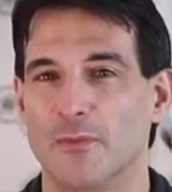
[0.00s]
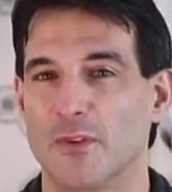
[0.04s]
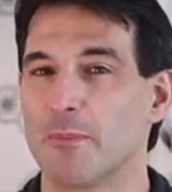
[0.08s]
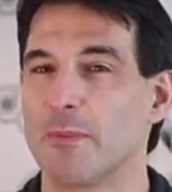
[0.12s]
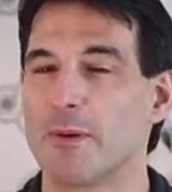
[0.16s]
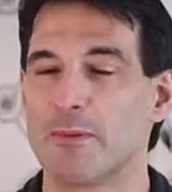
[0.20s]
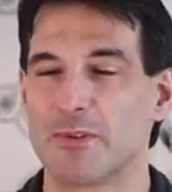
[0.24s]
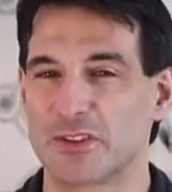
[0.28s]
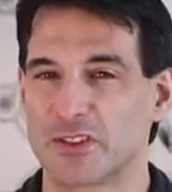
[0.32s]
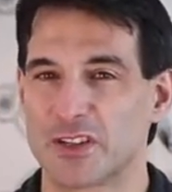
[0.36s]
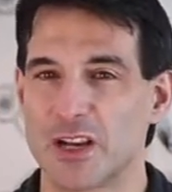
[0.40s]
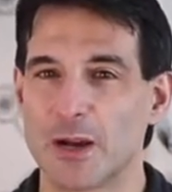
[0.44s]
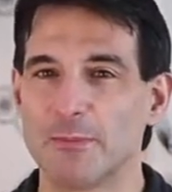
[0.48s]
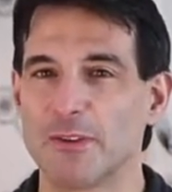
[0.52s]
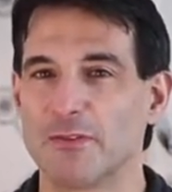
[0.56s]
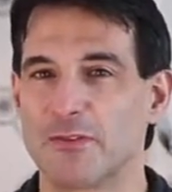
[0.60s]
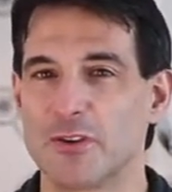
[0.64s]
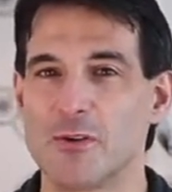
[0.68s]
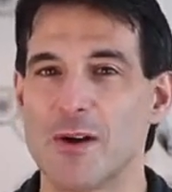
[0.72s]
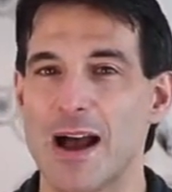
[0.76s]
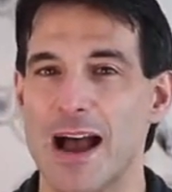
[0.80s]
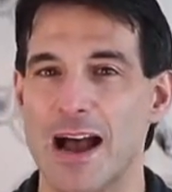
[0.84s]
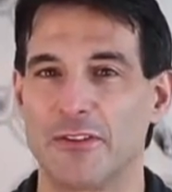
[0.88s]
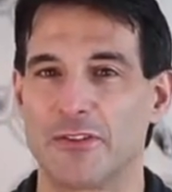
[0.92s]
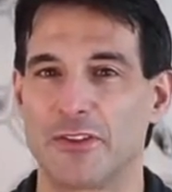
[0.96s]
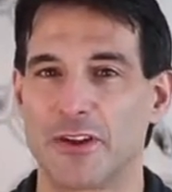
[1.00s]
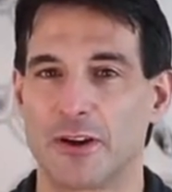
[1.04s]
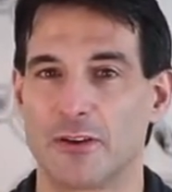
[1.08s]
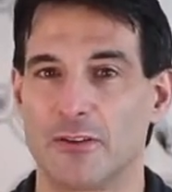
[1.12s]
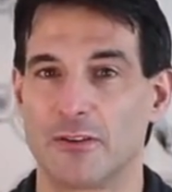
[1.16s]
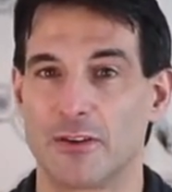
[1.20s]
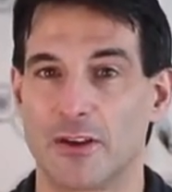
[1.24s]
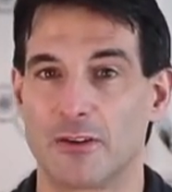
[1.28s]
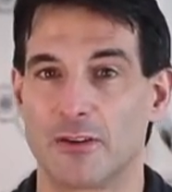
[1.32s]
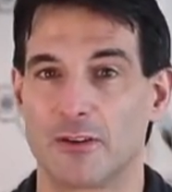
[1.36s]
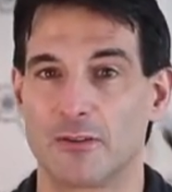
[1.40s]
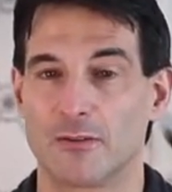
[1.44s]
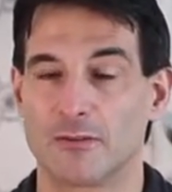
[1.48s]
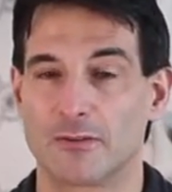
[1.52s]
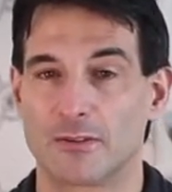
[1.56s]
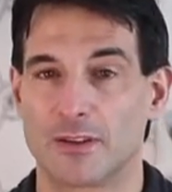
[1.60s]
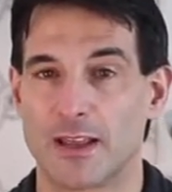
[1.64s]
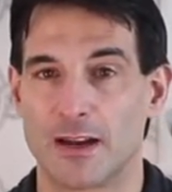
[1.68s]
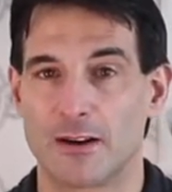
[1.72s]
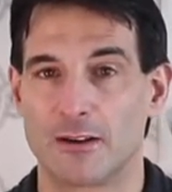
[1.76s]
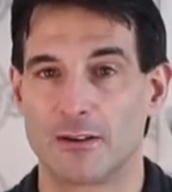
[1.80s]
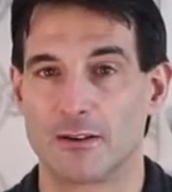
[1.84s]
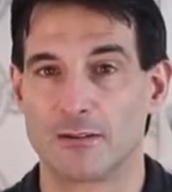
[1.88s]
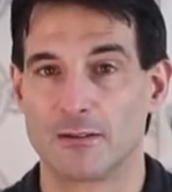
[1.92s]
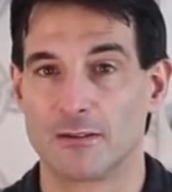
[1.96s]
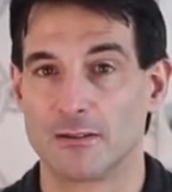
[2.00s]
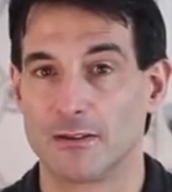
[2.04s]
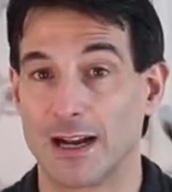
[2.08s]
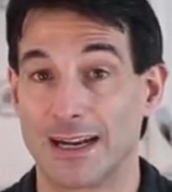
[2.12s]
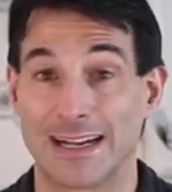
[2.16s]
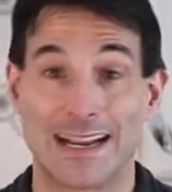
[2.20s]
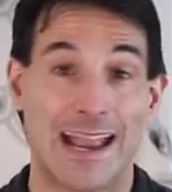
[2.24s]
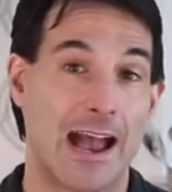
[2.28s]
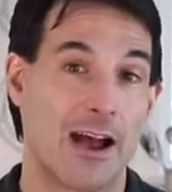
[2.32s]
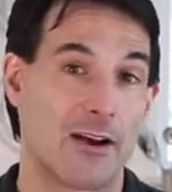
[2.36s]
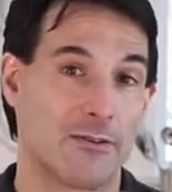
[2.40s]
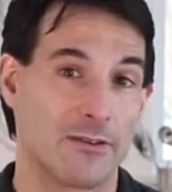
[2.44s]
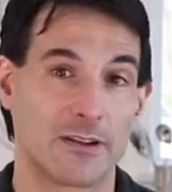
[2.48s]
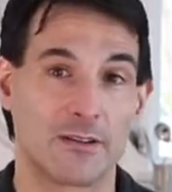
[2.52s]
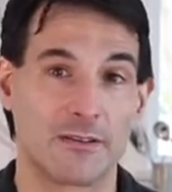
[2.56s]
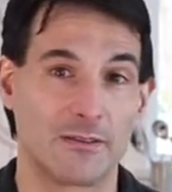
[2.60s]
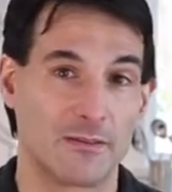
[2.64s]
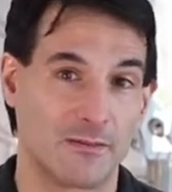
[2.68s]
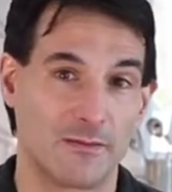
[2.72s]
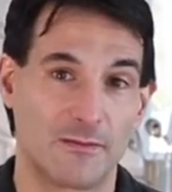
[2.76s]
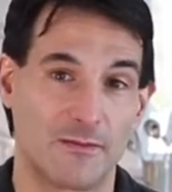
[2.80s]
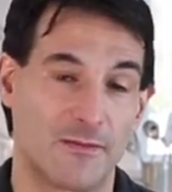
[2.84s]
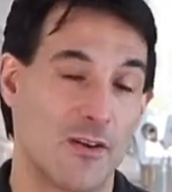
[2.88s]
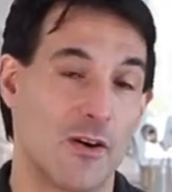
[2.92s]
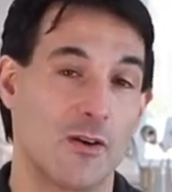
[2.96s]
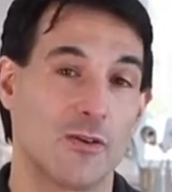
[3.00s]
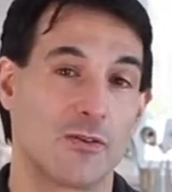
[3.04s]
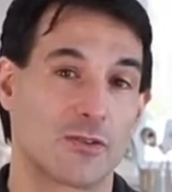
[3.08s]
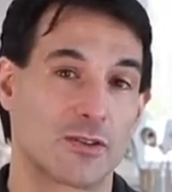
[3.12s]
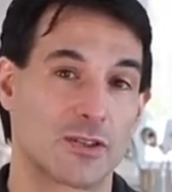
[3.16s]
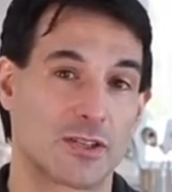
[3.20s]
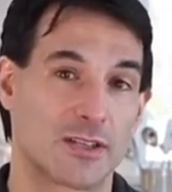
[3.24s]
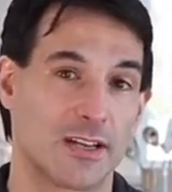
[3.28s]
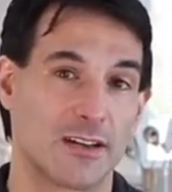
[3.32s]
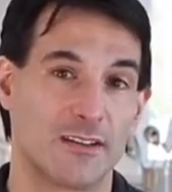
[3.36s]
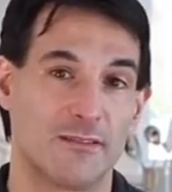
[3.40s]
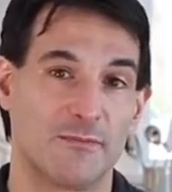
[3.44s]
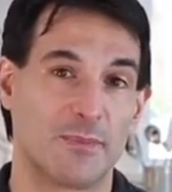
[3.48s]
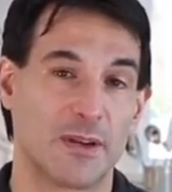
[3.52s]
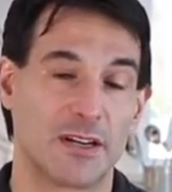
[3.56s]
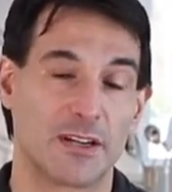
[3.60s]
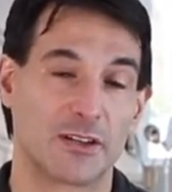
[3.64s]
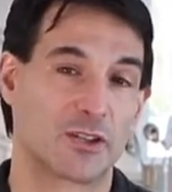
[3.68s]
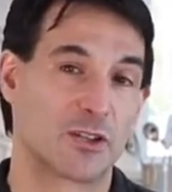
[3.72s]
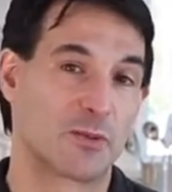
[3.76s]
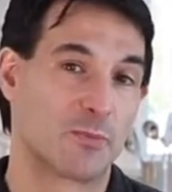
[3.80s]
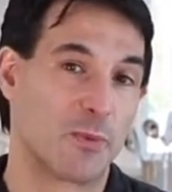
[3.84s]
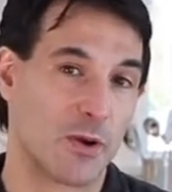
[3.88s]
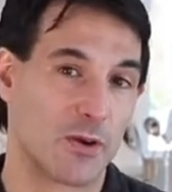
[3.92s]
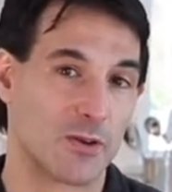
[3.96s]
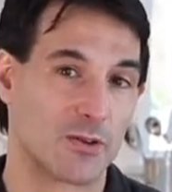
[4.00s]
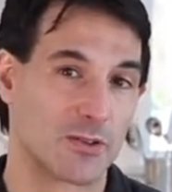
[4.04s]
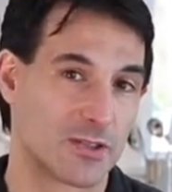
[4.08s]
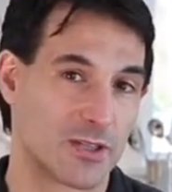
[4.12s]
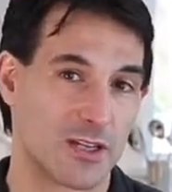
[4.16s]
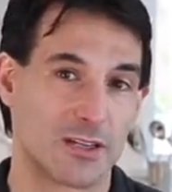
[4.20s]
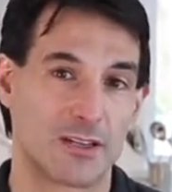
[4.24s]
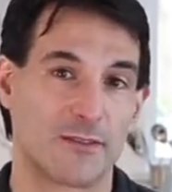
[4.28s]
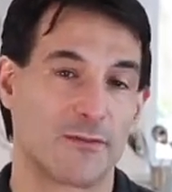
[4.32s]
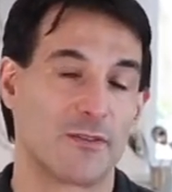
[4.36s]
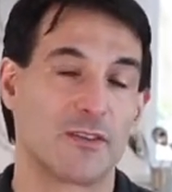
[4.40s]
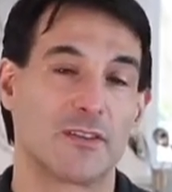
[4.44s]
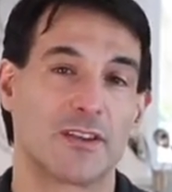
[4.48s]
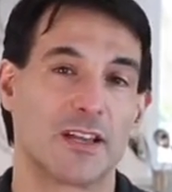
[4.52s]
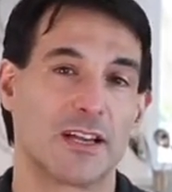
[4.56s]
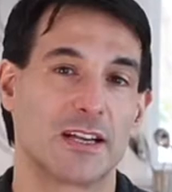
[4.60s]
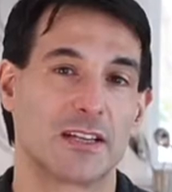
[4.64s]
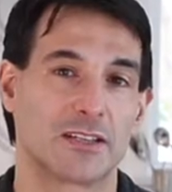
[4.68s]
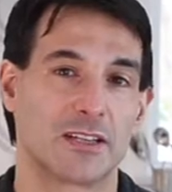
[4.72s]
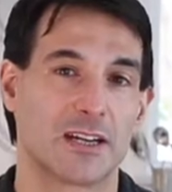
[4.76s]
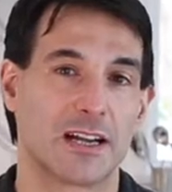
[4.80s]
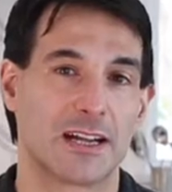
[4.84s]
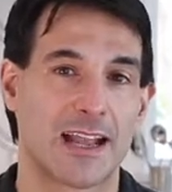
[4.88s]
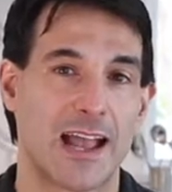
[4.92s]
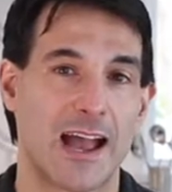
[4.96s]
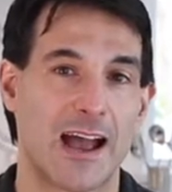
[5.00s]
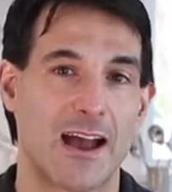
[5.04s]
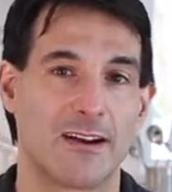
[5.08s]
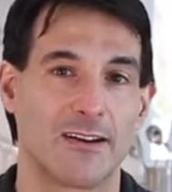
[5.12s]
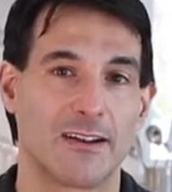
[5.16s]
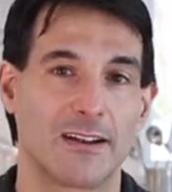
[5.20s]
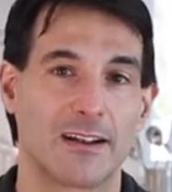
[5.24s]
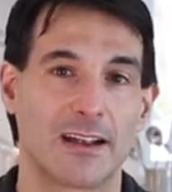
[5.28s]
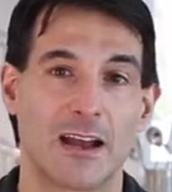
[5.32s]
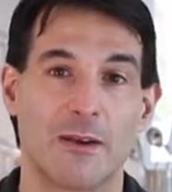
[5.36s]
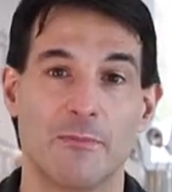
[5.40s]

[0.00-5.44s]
there may be some of you out there that are accounting folks that have been exposed to different things in accounting,